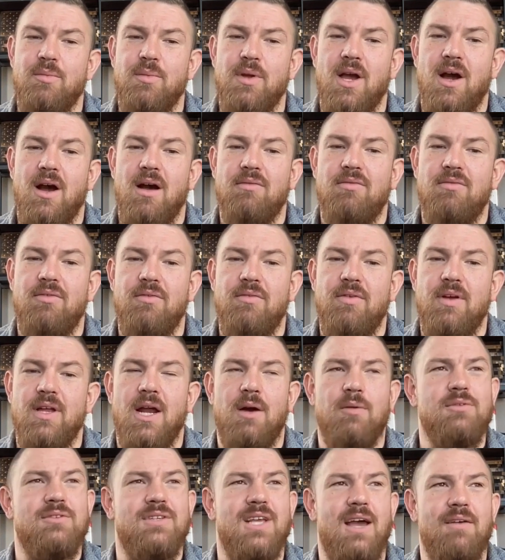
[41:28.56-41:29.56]
me off of it.
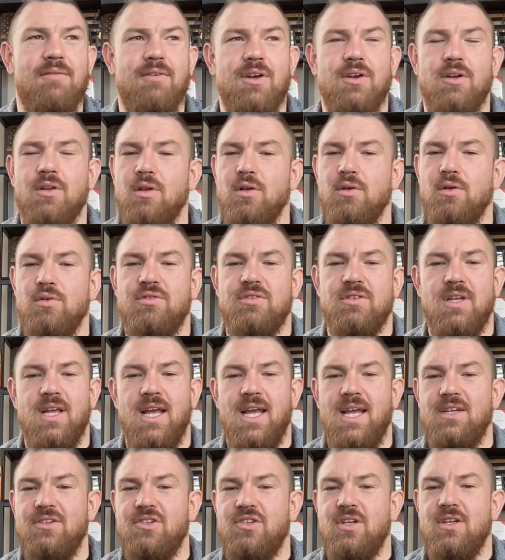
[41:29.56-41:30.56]
I was having
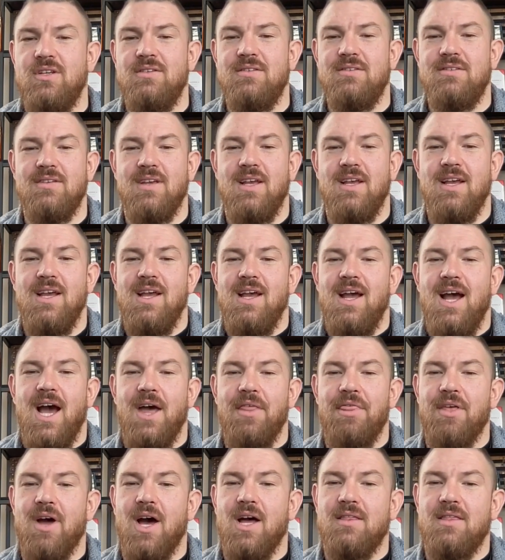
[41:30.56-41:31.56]
hallucinations. I
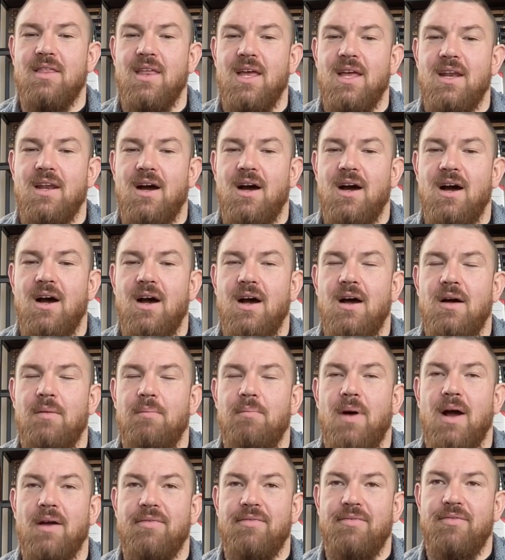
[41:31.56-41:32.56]
thought that
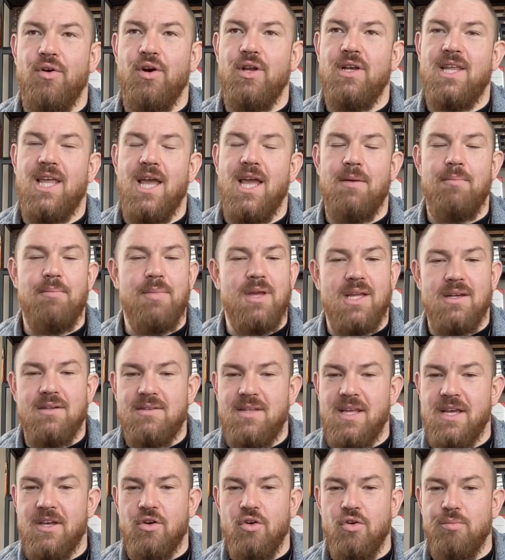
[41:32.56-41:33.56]
my foot kept being
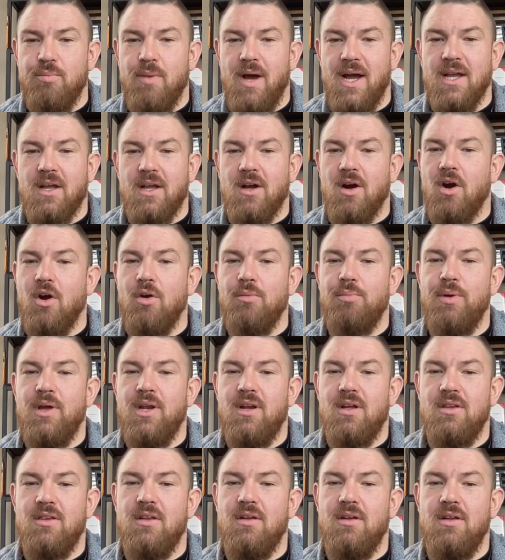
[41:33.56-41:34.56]
tickled by carpet
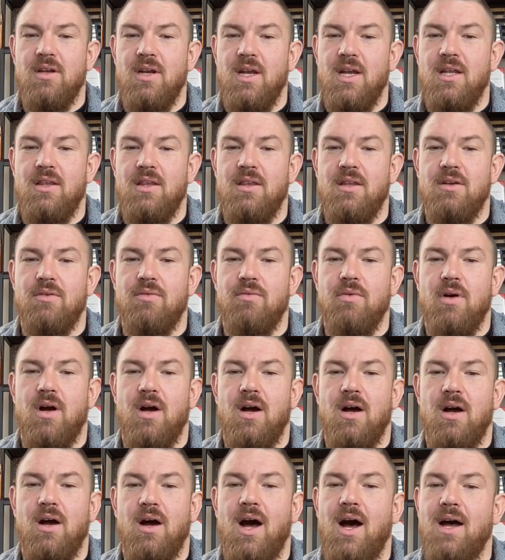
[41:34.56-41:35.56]
in the
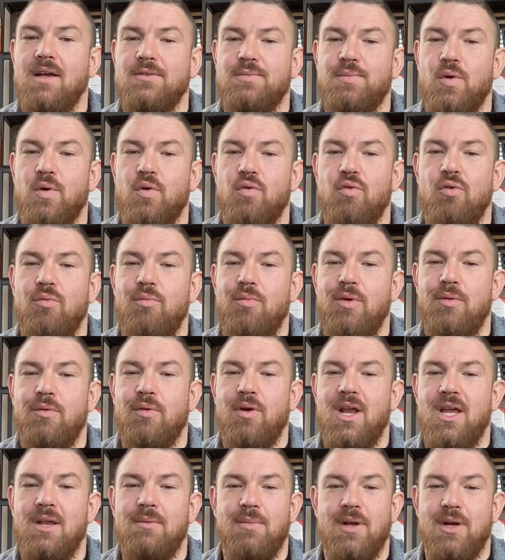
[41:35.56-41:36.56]
hospital room we
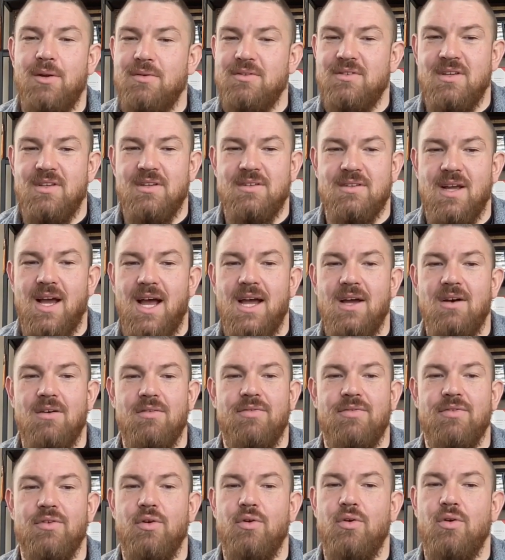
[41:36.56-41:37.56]
were in, but it was a tile
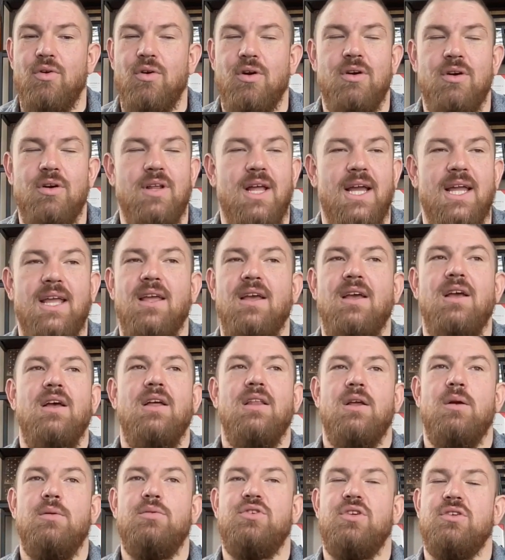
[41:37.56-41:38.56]
floor. Like
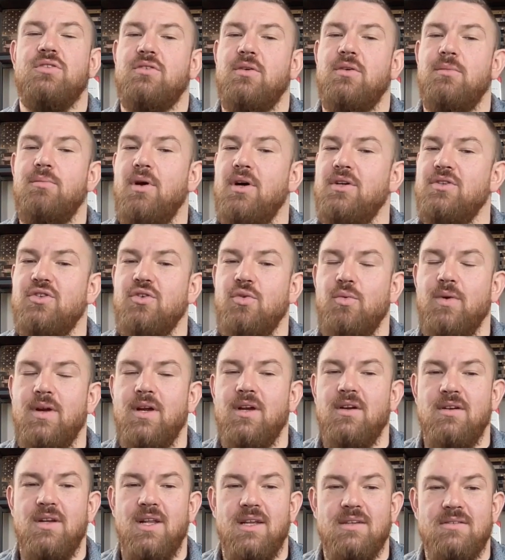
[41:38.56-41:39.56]
there was just a bunch of
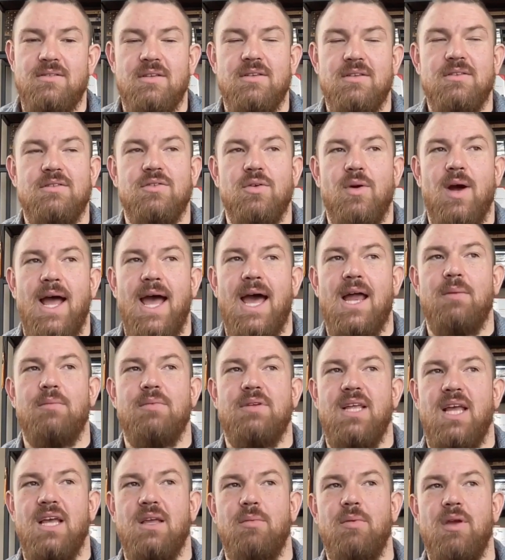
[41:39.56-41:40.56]
weirdness, and so I had them
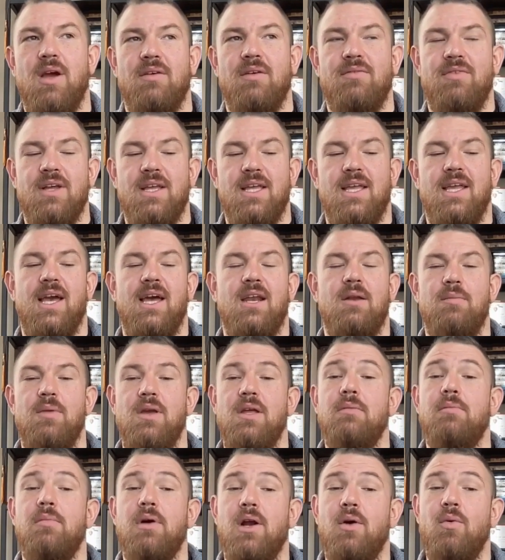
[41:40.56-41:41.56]
take me off of
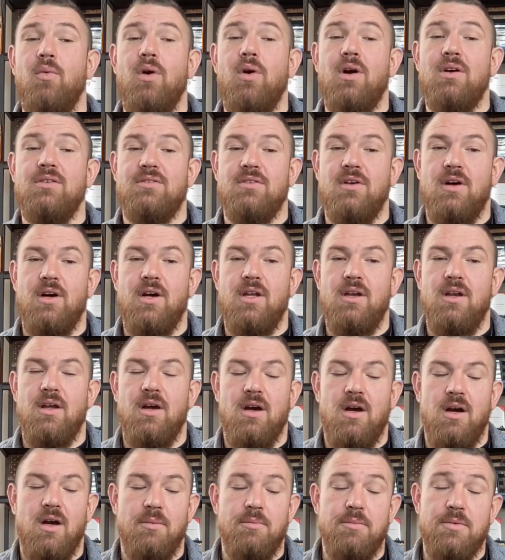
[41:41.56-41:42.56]
ketamine. But I was on
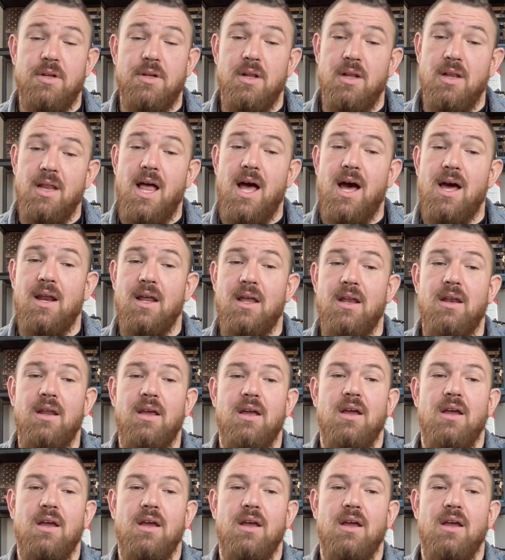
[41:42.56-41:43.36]
Dilaudid,